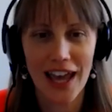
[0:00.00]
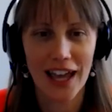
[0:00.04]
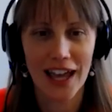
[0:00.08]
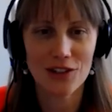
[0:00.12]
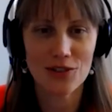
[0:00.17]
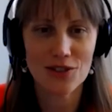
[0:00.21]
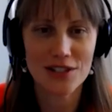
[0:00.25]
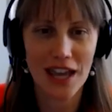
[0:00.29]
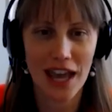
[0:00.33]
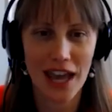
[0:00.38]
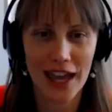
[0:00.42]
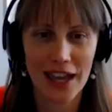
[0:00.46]

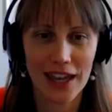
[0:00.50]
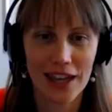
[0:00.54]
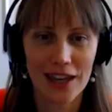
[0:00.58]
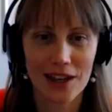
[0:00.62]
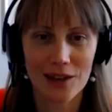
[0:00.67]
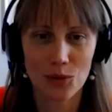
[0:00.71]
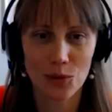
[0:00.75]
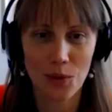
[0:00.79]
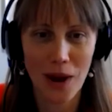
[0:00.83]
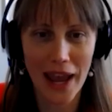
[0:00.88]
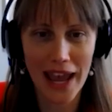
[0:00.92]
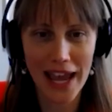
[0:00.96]
And you say,
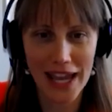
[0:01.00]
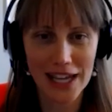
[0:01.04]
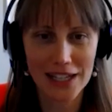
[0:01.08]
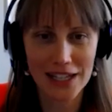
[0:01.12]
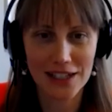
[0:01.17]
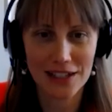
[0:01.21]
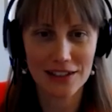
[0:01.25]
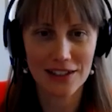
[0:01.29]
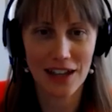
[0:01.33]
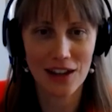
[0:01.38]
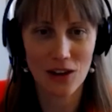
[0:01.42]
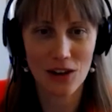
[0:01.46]
wait,
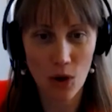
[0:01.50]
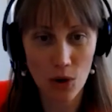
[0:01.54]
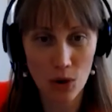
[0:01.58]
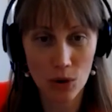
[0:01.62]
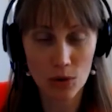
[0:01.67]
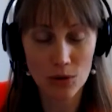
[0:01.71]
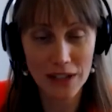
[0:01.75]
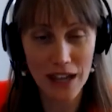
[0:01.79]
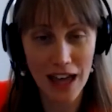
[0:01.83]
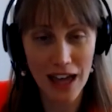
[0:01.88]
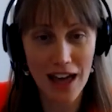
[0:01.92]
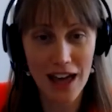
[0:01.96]
like,
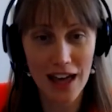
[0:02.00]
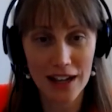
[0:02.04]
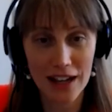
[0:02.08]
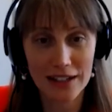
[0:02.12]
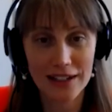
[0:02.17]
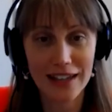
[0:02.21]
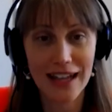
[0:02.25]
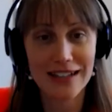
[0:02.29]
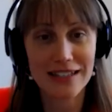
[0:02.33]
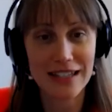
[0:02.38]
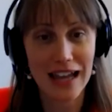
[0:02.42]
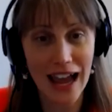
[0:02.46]
hold
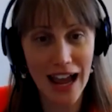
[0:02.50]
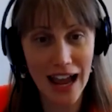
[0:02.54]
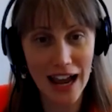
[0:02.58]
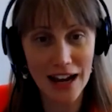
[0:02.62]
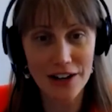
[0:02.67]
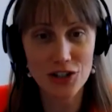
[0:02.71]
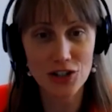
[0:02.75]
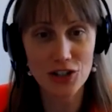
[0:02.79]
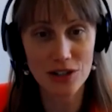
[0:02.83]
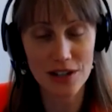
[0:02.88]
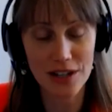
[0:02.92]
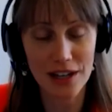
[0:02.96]
on, that's
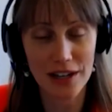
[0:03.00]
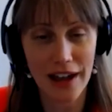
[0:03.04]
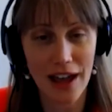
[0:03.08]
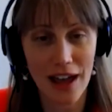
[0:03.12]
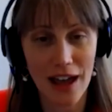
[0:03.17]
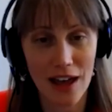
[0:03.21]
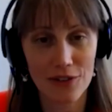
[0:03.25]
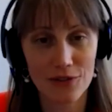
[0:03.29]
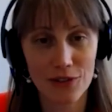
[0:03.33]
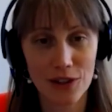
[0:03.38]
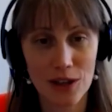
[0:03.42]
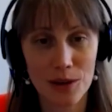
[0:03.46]
actually going to
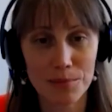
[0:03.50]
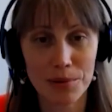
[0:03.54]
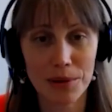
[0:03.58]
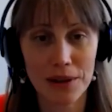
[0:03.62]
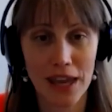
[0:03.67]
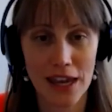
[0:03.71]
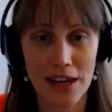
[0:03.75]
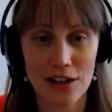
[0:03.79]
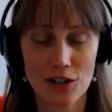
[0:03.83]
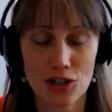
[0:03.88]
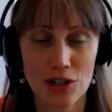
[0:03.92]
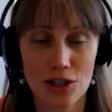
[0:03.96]
have
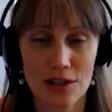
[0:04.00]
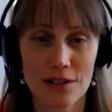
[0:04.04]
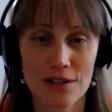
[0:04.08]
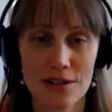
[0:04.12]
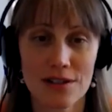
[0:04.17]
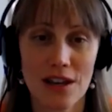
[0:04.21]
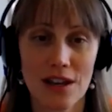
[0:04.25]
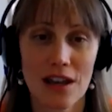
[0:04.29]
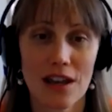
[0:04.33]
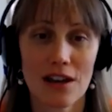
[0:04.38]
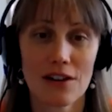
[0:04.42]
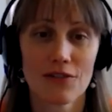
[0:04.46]

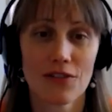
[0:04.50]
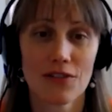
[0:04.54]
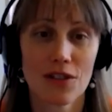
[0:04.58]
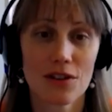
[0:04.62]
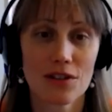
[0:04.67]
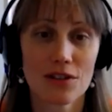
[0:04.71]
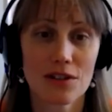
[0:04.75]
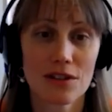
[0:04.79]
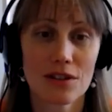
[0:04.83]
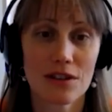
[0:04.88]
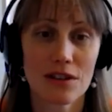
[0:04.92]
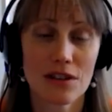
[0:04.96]
implications for
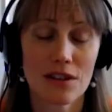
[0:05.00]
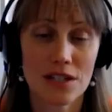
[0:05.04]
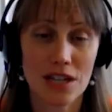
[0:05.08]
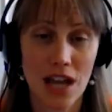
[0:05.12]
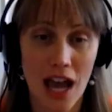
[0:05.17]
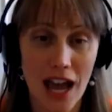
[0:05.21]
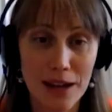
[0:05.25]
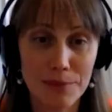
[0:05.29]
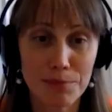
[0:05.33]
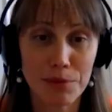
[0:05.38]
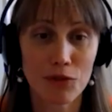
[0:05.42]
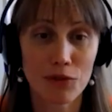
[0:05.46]
the
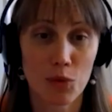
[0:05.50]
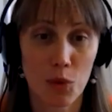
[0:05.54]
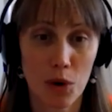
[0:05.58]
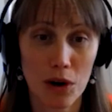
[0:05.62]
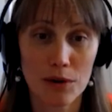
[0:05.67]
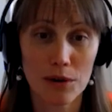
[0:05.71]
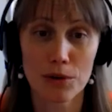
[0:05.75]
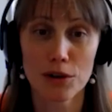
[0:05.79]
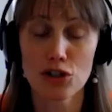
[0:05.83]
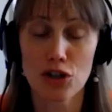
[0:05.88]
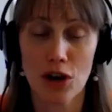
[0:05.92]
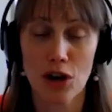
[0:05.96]
type of
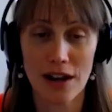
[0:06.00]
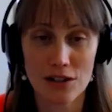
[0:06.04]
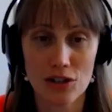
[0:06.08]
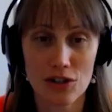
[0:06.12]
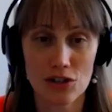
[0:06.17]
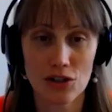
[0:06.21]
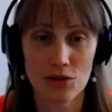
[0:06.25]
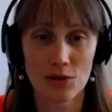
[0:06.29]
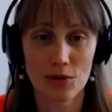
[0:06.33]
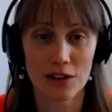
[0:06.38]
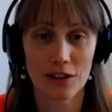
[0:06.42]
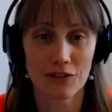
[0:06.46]
work we're trying
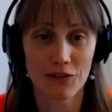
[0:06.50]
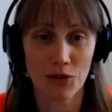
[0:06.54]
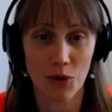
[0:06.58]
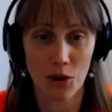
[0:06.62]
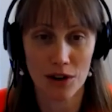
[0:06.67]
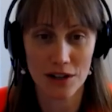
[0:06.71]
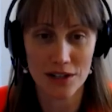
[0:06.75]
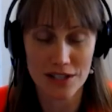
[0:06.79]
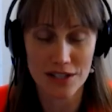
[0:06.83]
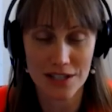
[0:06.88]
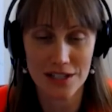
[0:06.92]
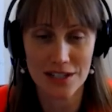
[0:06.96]
to do on the
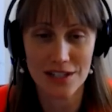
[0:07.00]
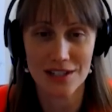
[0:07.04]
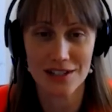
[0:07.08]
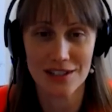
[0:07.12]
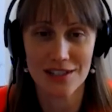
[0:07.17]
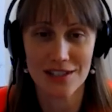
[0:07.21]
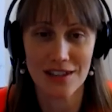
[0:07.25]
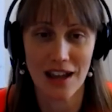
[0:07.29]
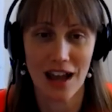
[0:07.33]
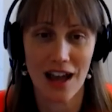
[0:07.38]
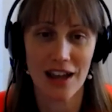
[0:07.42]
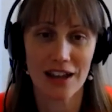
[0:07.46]
foreign
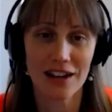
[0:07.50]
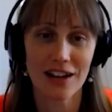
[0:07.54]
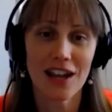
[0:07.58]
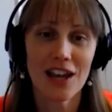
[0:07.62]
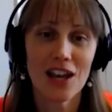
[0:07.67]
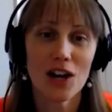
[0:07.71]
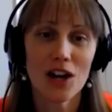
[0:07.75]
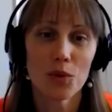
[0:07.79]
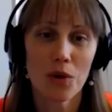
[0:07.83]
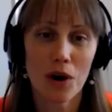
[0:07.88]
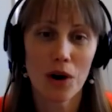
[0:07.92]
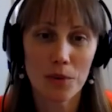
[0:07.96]
assistance side,
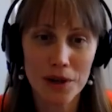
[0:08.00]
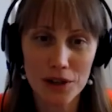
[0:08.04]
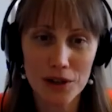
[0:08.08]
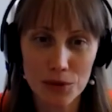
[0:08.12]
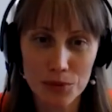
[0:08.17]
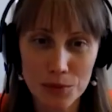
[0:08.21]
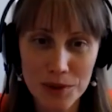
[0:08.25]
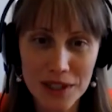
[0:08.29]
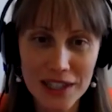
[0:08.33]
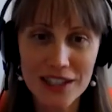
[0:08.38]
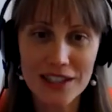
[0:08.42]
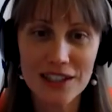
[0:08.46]
what we
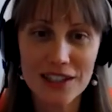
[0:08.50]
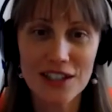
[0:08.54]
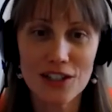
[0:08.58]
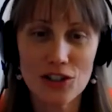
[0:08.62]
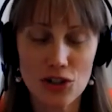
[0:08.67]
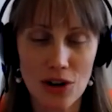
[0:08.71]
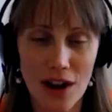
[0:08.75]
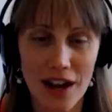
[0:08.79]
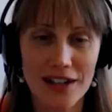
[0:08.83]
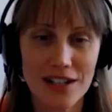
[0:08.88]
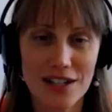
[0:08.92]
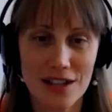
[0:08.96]
are really
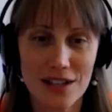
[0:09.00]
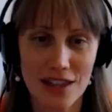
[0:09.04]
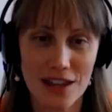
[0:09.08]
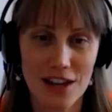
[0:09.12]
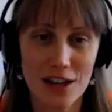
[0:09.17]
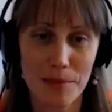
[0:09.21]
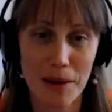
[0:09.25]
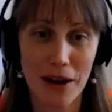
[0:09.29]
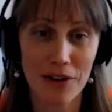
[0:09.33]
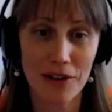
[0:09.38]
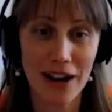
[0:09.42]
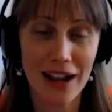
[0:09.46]
trying to
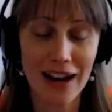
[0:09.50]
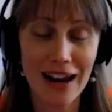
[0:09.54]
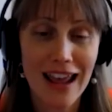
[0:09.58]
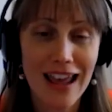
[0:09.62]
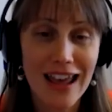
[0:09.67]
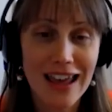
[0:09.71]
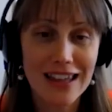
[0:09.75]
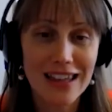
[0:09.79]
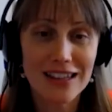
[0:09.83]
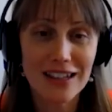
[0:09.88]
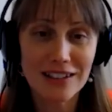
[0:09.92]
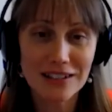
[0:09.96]
think about. And
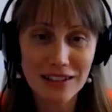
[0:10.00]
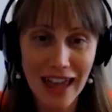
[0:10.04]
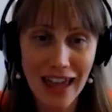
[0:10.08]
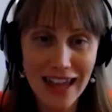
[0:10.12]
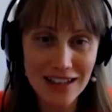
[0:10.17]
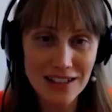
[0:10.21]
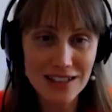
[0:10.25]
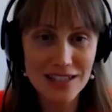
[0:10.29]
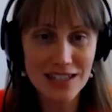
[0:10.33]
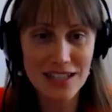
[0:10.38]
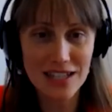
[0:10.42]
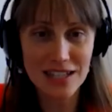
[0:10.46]
the
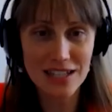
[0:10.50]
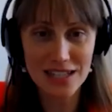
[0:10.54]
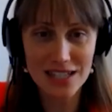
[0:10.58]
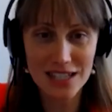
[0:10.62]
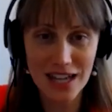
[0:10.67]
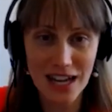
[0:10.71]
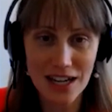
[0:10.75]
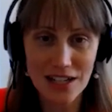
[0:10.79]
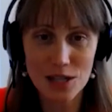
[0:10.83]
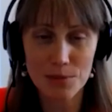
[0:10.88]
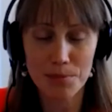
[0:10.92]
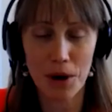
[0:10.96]
lens that
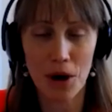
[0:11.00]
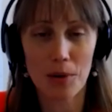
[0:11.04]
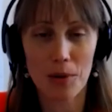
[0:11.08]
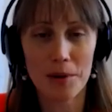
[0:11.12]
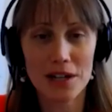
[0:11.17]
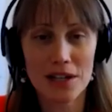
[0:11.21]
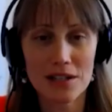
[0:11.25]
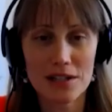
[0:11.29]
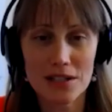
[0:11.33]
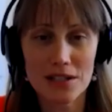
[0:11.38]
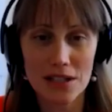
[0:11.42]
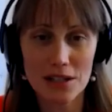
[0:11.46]
State
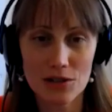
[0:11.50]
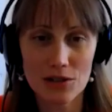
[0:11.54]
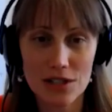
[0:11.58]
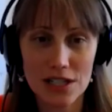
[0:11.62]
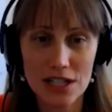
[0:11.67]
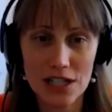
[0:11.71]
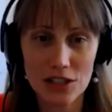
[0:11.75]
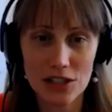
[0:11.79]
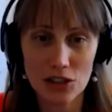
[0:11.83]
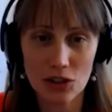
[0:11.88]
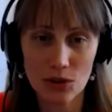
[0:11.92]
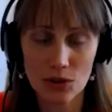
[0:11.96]
Department and DOD
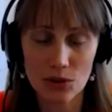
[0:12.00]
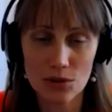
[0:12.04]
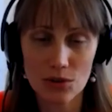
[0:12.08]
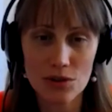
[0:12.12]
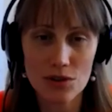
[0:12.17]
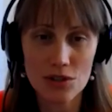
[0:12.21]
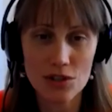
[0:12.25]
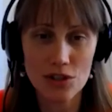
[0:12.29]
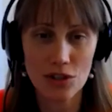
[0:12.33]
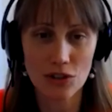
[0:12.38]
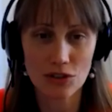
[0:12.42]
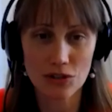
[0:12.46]

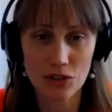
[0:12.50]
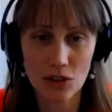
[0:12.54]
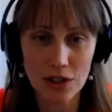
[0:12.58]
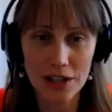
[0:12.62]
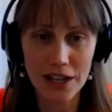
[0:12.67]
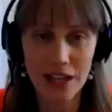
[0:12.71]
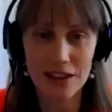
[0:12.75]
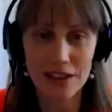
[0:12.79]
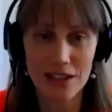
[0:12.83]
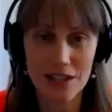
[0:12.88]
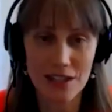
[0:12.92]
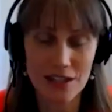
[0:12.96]
use to
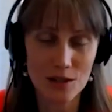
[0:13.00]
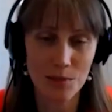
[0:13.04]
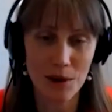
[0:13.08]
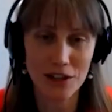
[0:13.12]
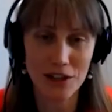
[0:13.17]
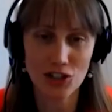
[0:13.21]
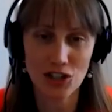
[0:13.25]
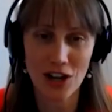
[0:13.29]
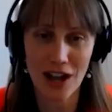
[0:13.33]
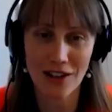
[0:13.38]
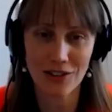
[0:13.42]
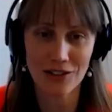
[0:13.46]
look at these
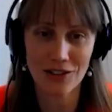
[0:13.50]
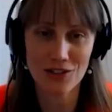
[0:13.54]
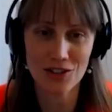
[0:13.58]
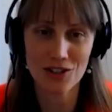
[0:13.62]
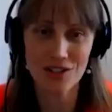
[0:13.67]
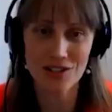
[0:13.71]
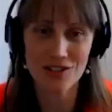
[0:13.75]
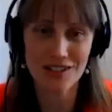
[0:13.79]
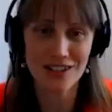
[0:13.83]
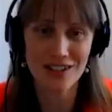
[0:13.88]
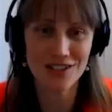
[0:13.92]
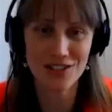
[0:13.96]
big
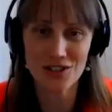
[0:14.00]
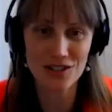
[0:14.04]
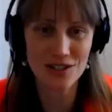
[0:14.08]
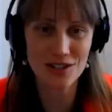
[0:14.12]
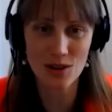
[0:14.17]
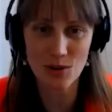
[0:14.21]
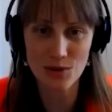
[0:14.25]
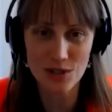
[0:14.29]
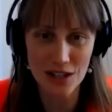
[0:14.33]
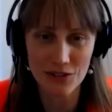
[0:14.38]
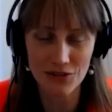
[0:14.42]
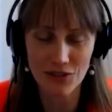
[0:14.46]
challenges is just
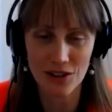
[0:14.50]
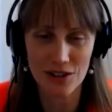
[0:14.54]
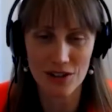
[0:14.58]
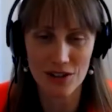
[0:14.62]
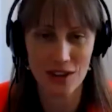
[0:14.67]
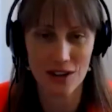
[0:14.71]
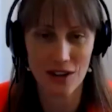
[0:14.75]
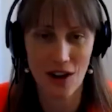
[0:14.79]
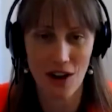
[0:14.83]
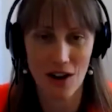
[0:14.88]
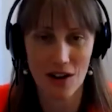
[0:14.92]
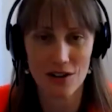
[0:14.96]
so different
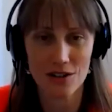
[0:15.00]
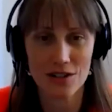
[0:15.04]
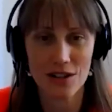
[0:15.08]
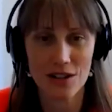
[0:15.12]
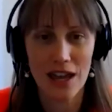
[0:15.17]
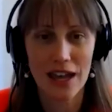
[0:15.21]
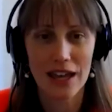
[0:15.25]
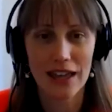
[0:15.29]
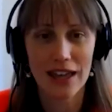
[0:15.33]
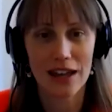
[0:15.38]
than ours.